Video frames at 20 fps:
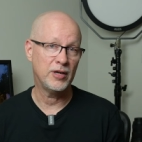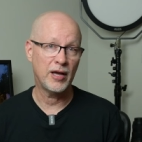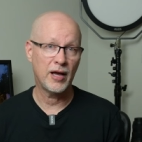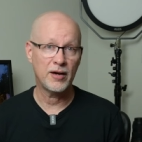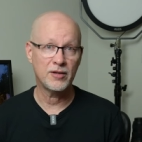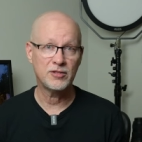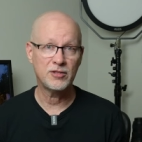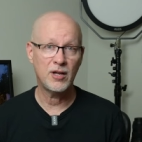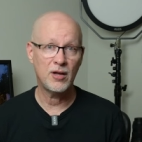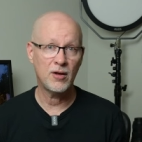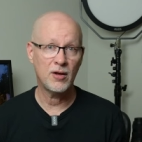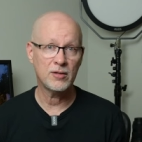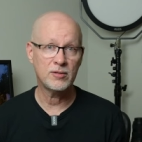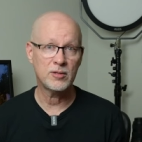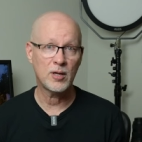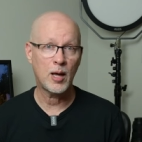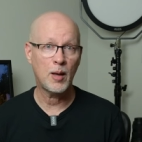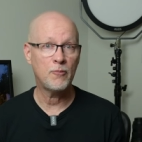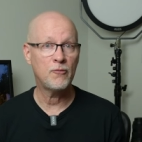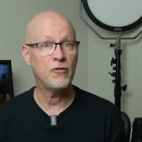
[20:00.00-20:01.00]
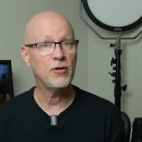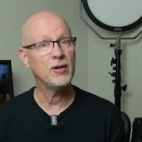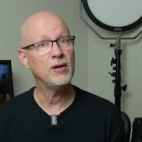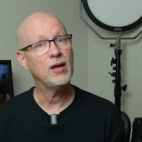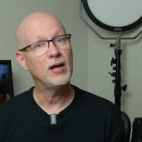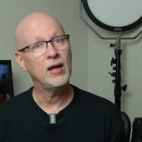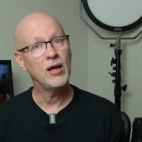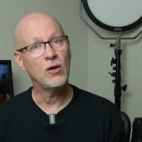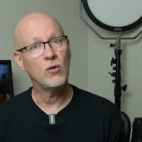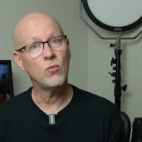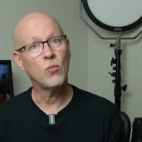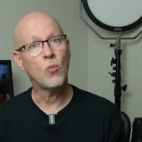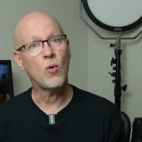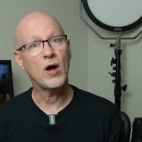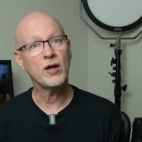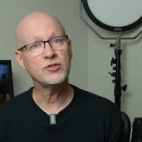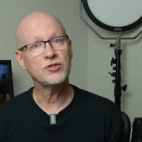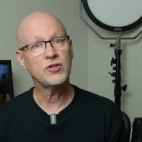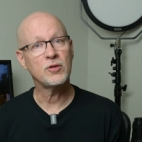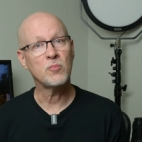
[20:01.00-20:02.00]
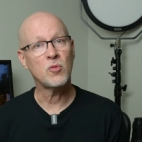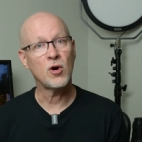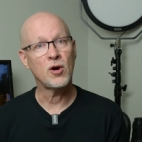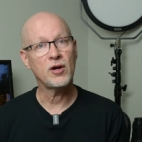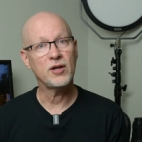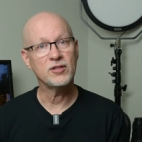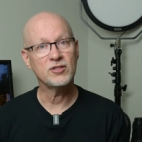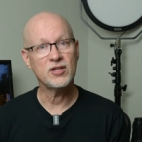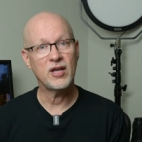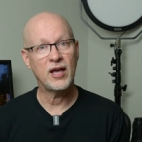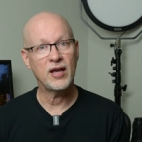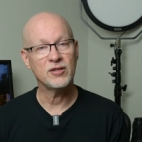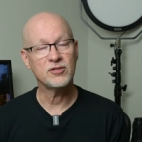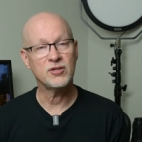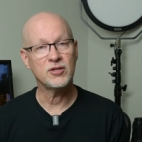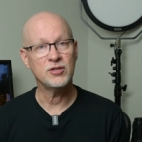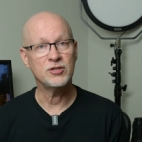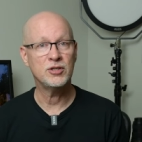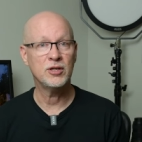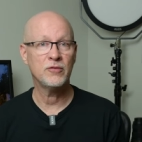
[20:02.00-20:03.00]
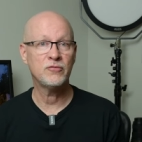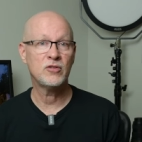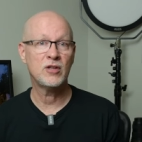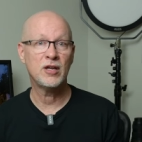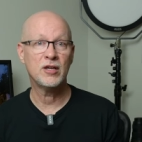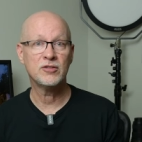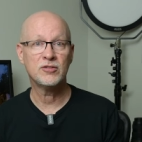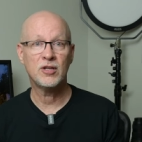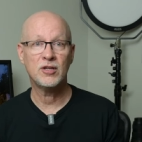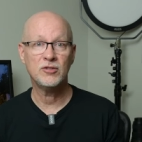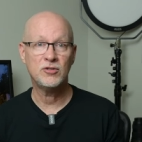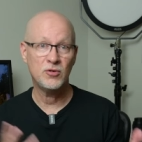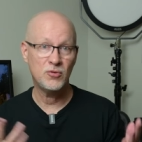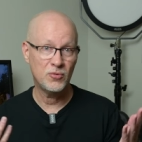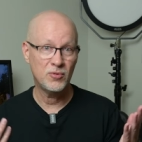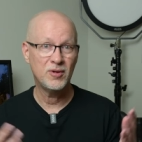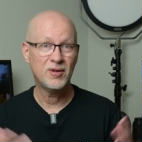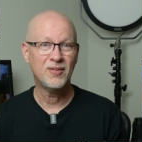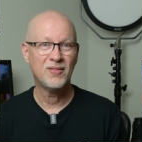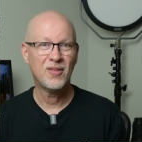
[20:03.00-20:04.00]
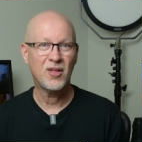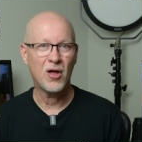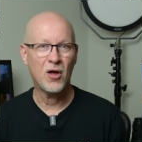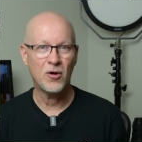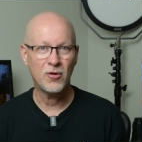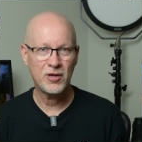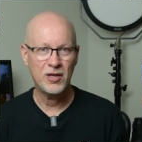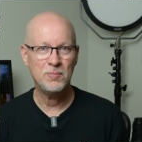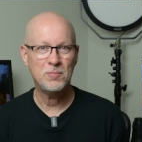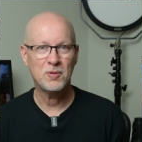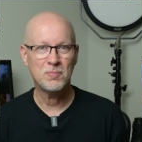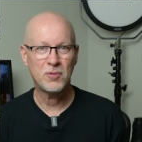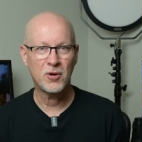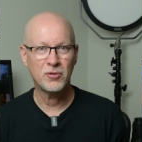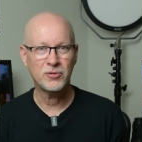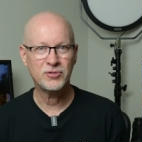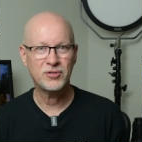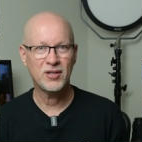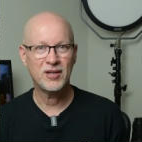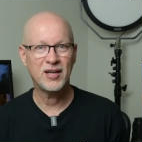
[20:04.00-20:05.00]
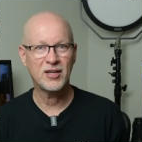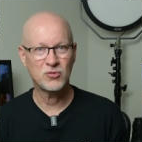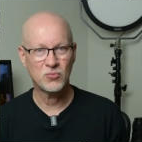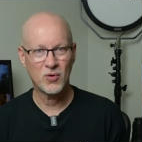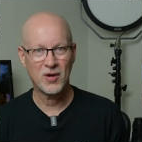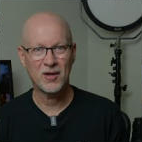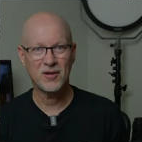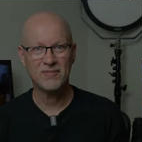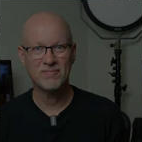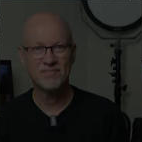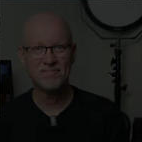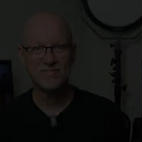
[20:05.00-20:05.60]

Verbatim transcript: you got to stay on top of it and watch the markets as they shift, and as they do, I'll keep you posted as well.